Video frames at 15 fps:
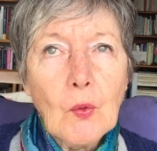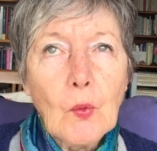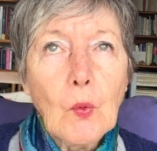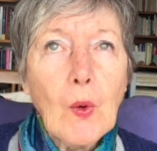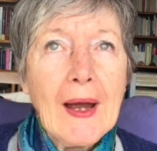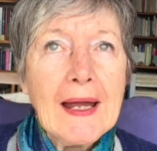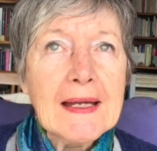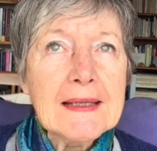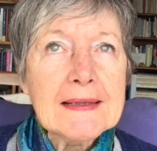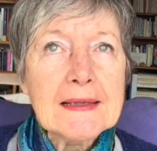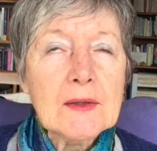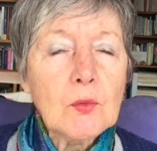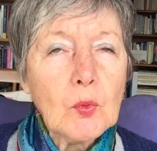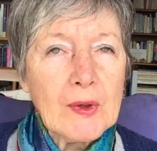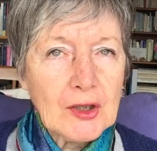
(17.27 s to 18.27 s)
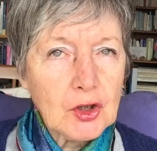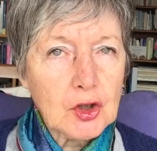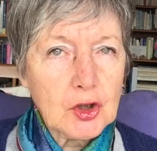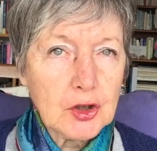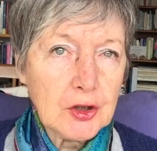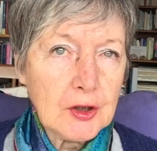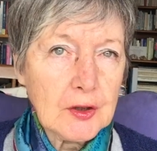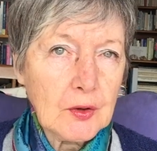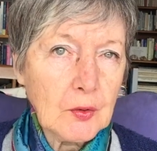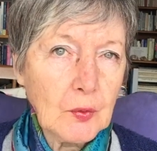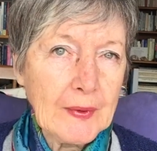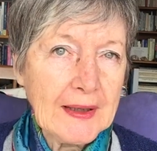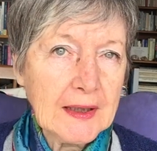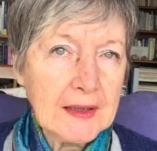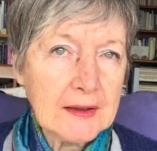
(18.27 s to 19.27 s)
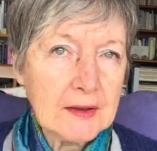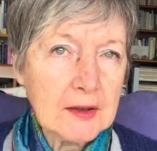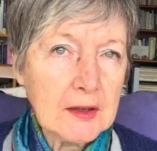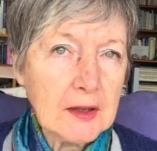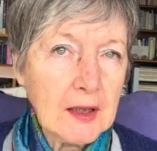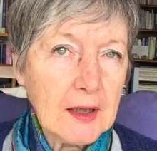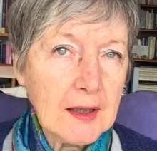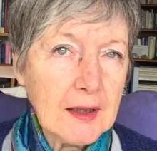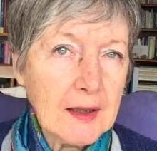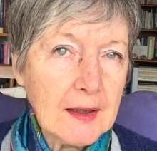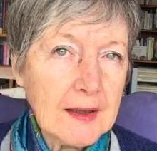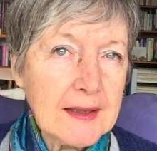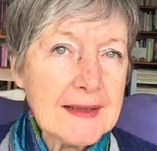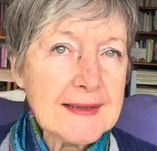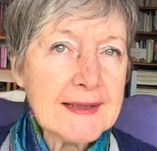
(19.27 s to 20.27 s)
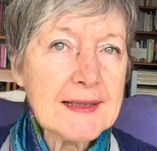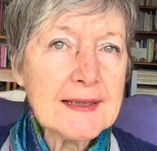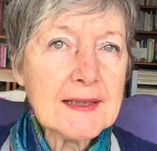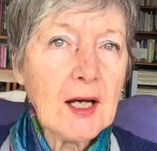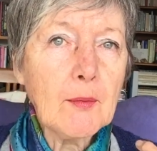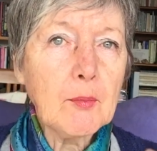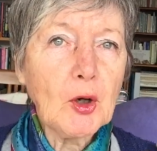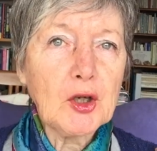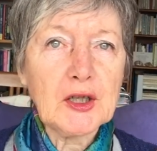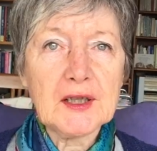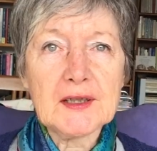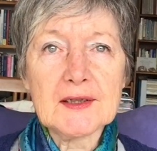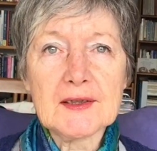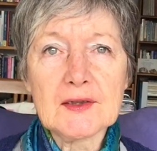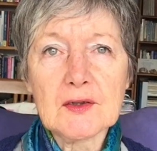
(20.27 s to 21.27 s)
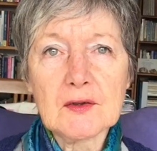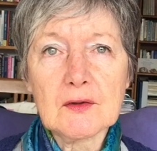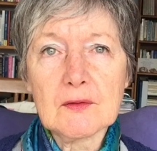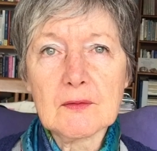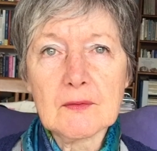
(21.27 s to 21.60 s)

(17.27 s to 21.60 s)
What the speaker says: ways in which we can assist our bodies